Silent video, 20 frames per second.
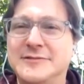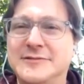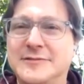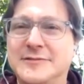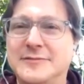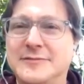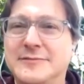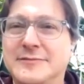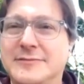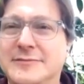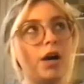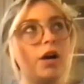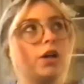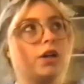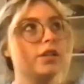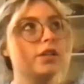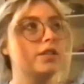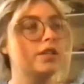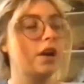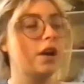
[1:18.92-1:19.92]

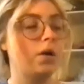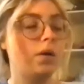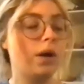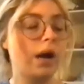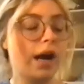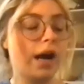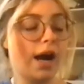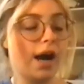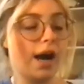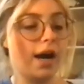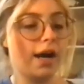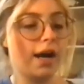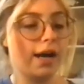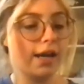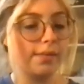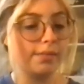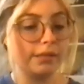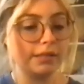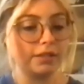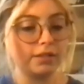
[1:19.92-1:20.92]
Well, so I
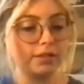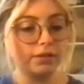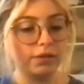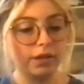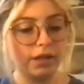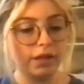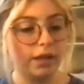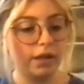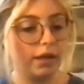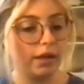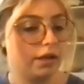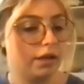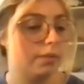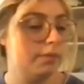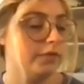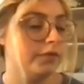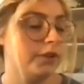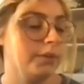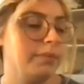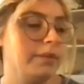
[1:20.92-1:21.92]
am a student
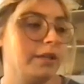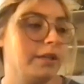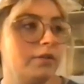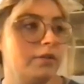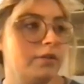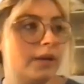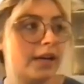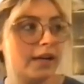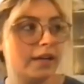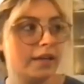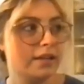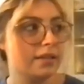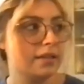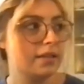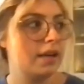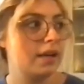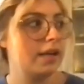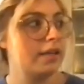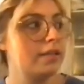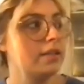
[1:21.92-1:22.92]
from the
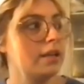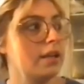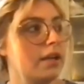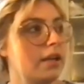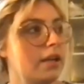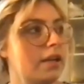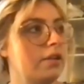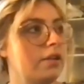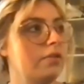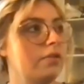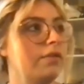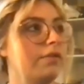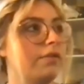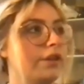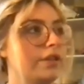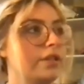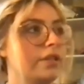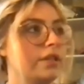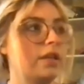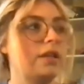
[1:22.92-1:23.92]
US. I study at a
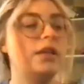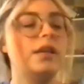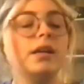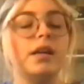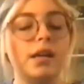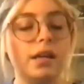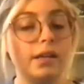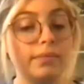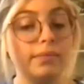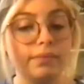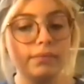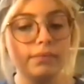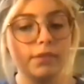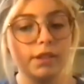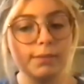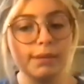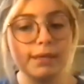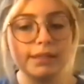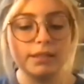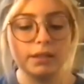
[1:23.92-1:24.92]
university
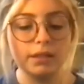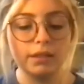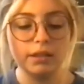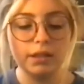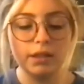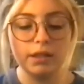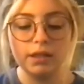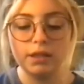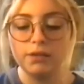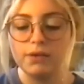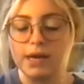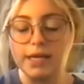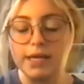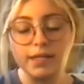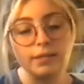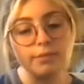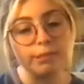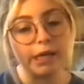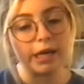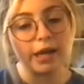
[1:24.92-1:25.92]
domestically in the
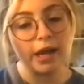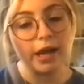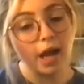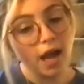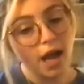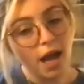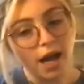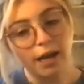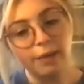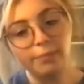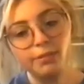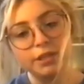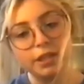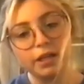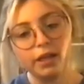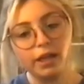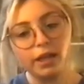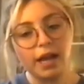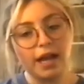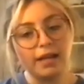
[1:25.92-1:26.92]
US, but I'm
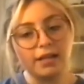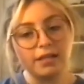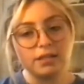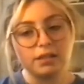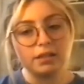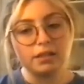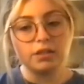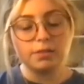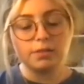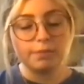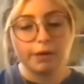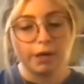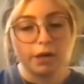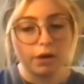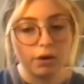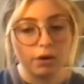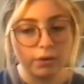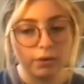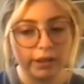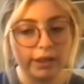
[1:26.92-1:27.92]
studying at Sciences
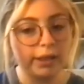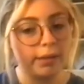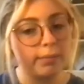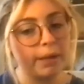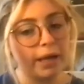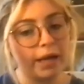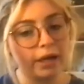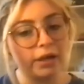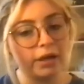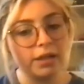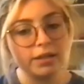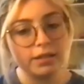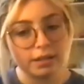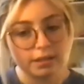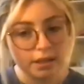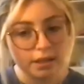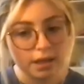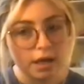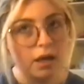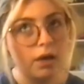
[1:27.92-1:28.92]
Po in
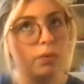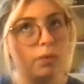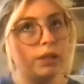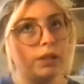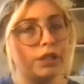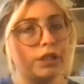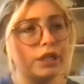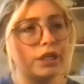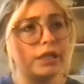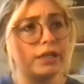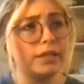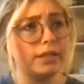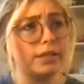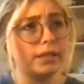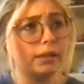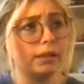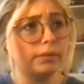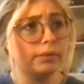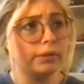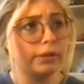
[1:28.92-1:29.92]
Paris, which is
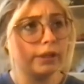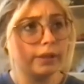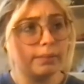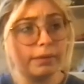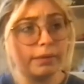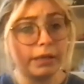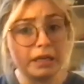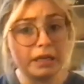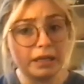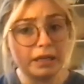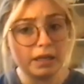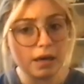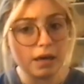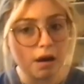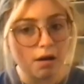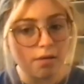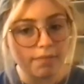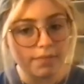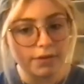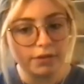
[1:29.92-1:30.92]
a really big
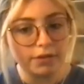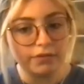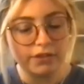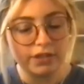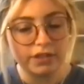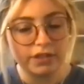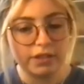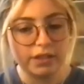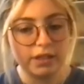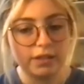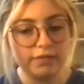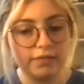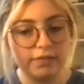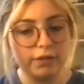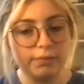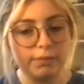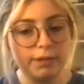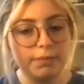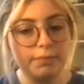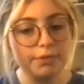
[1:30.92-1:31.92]
university
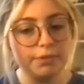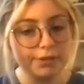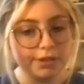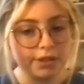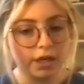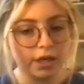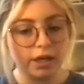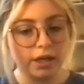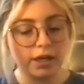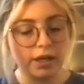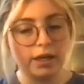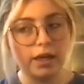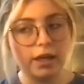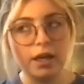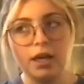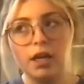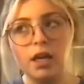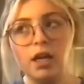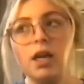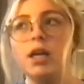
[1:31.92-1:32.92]
for people studying
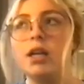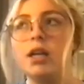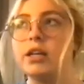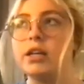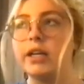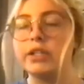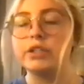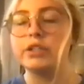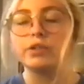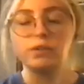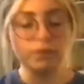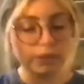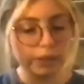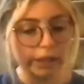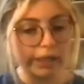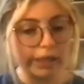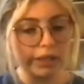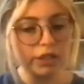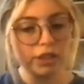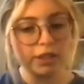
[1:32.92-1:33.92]
international
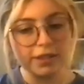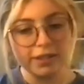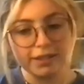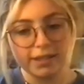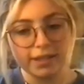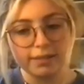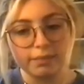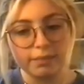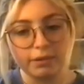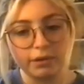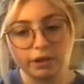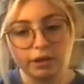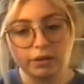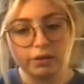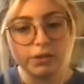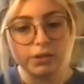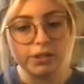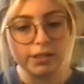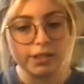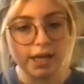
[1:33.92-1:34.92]
relations and
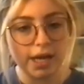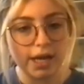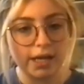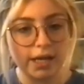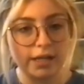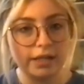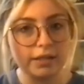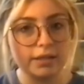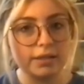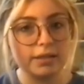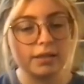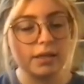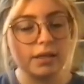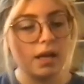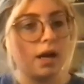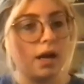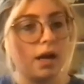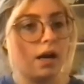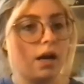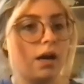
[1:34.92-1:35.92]
political science.
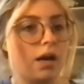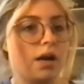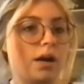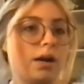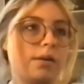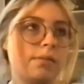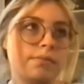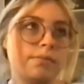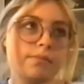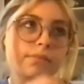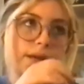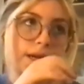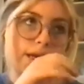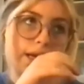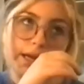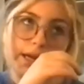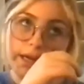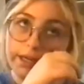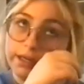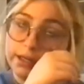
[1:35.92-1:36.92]
And
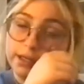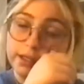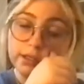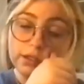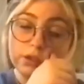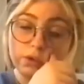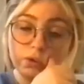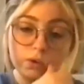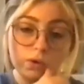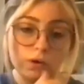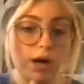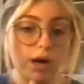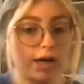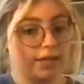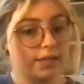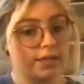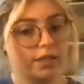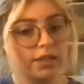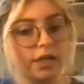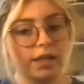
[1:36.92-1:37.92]
in school,
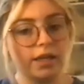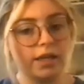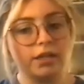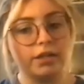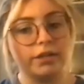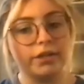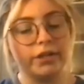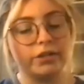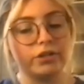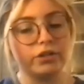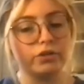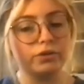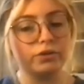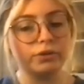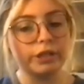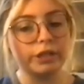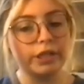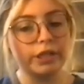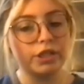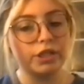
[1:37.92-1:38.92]
I study international
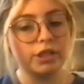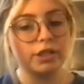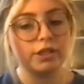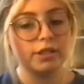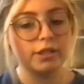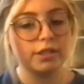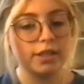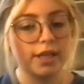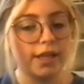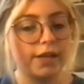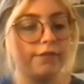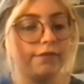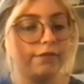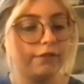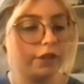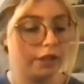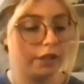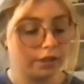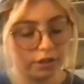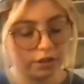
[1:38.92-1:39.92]
relations and
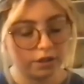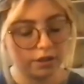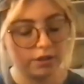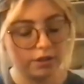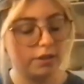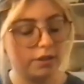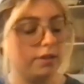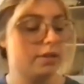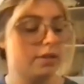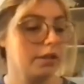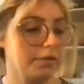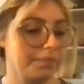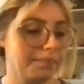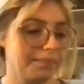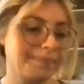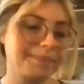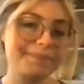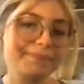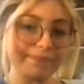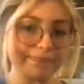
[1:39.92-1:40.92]
French. So,
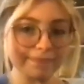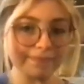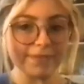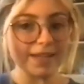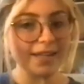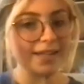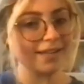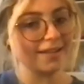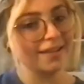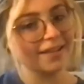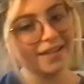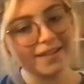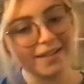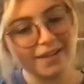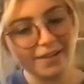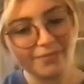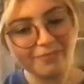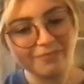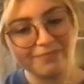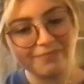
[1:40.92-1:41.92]
yeah.